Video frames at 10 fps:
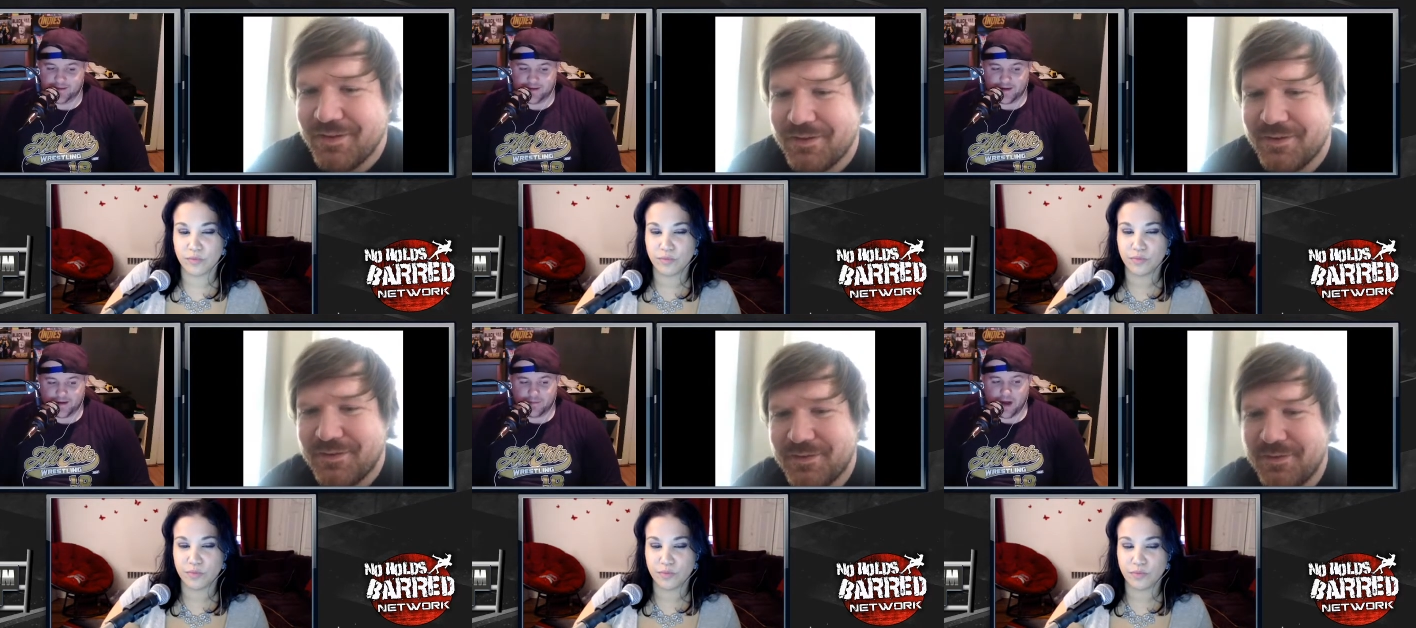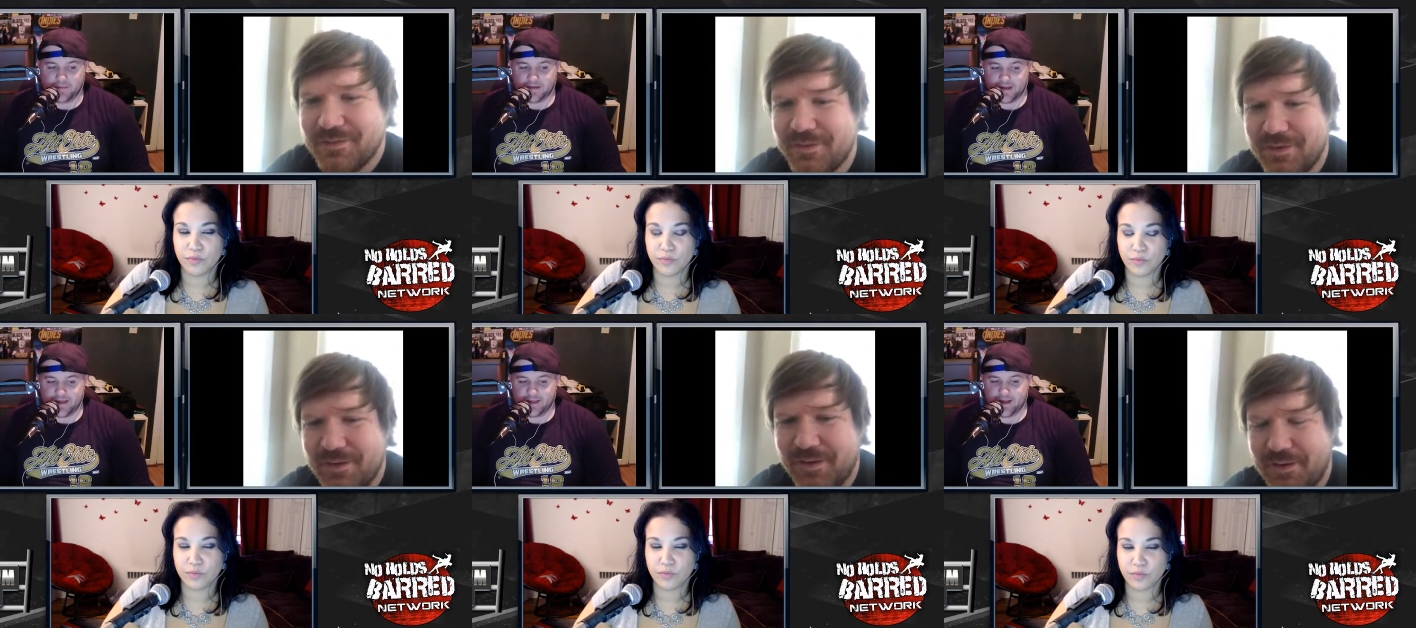Speaker 1: Um,
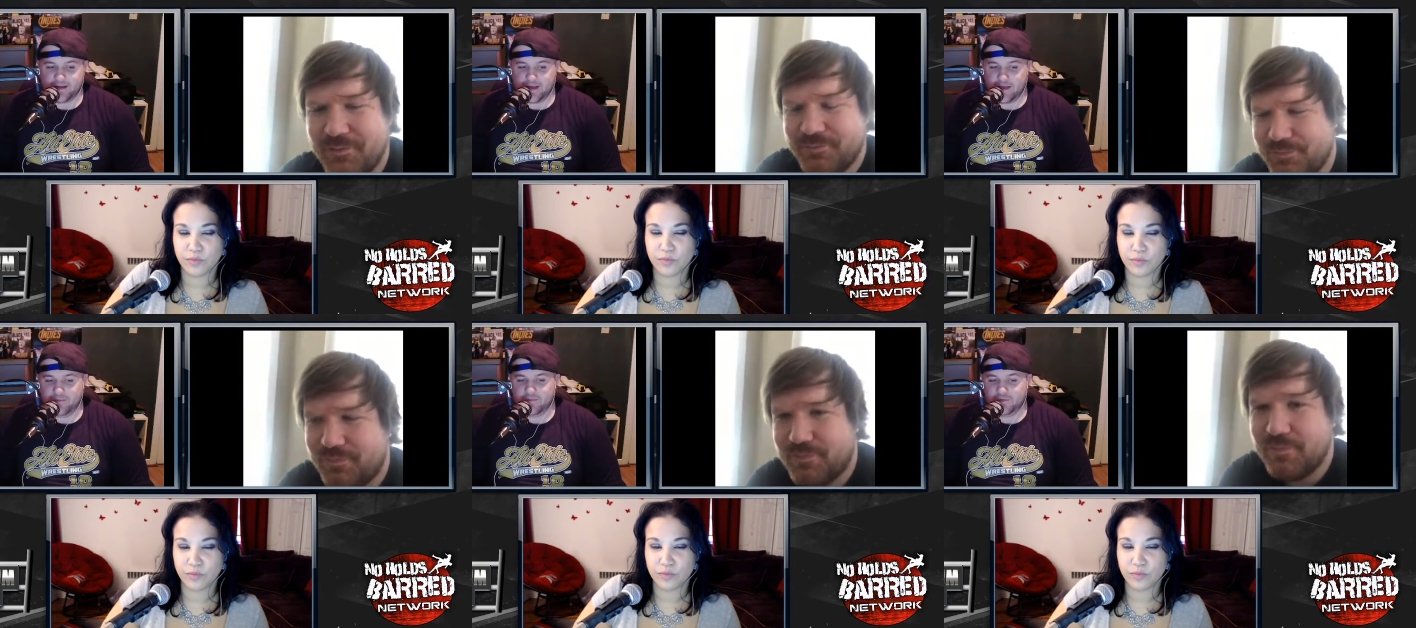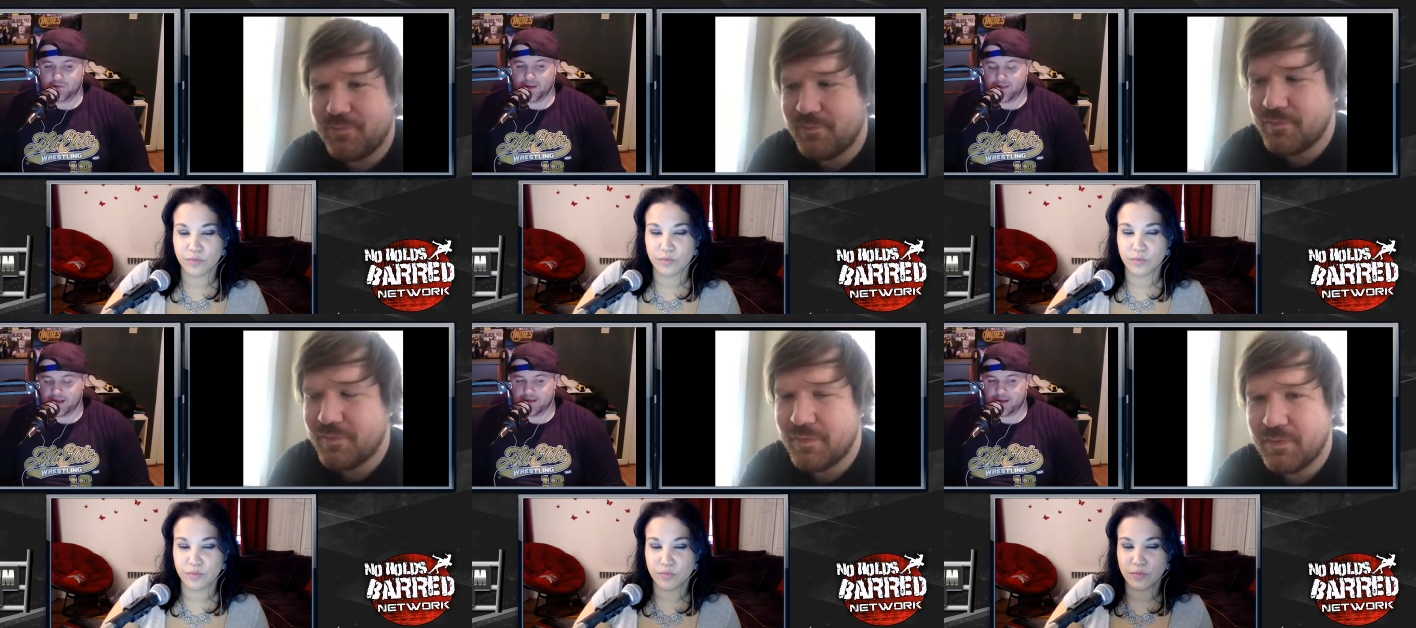obviously, like him doing
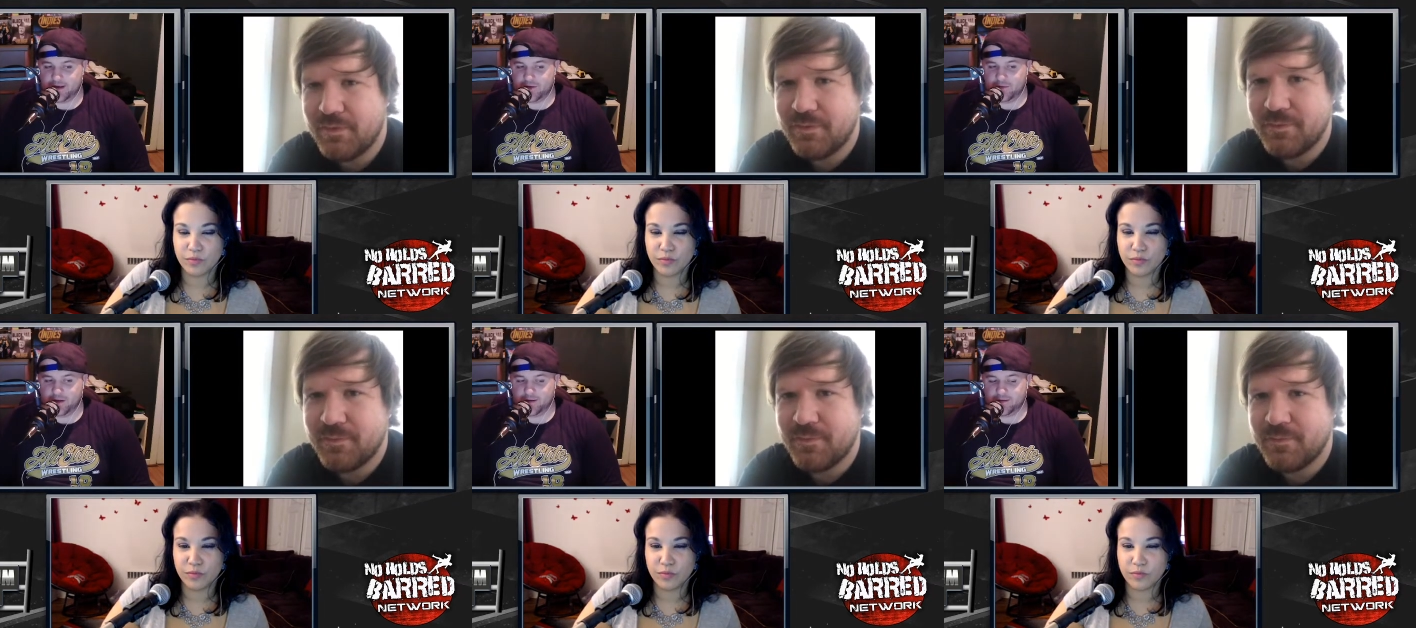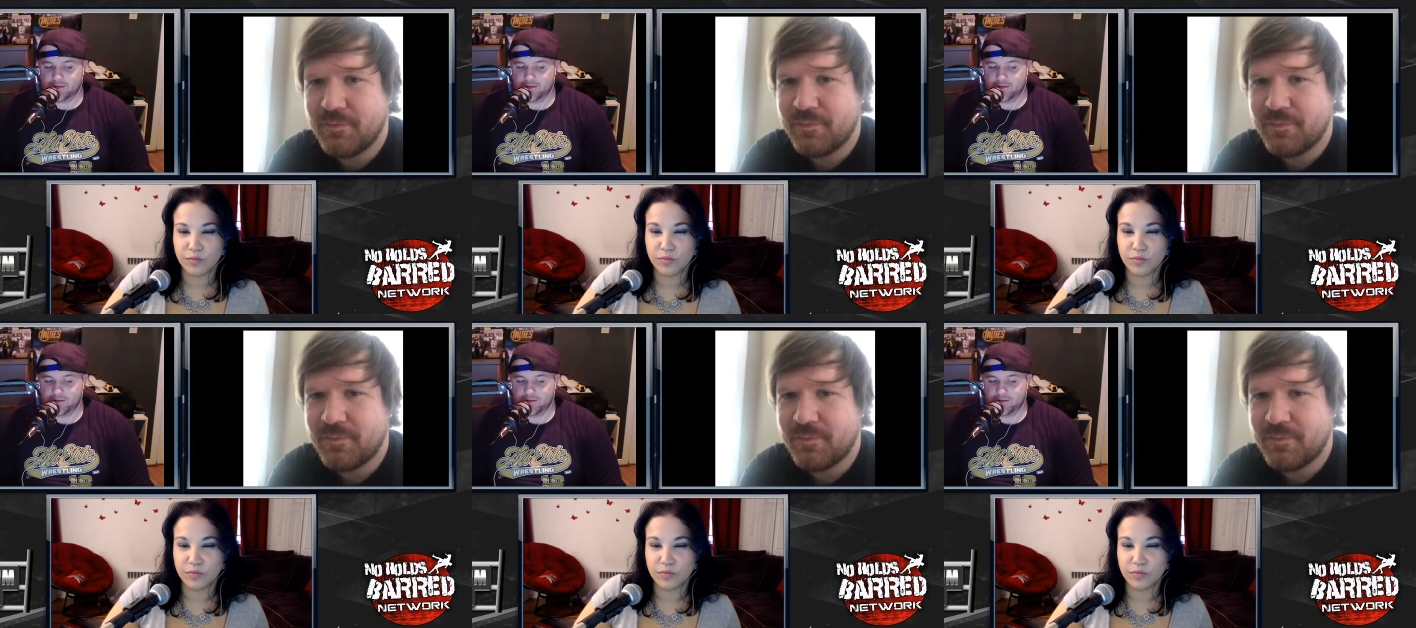this and doing